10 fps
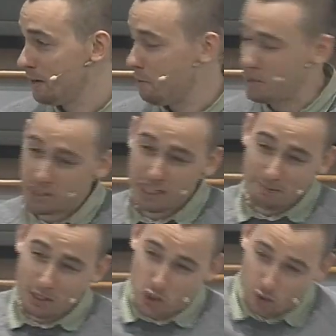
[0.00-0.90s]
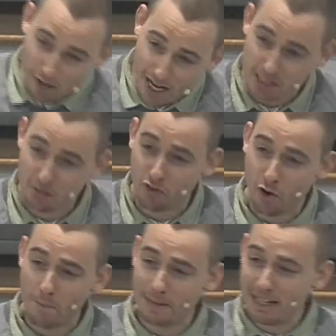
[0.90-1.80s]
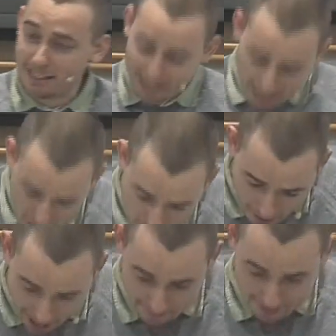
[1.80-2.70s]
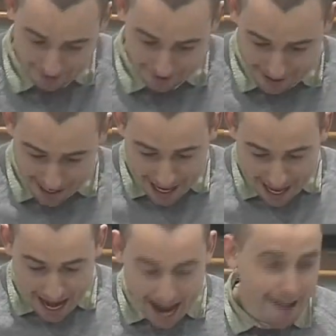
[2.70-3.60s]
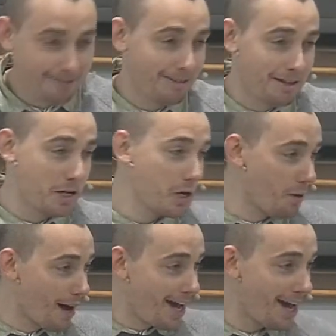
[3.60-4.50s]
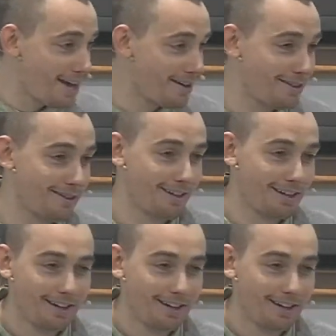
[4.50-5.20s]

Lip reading: which is going to be transformed into the new heavens and the new earth.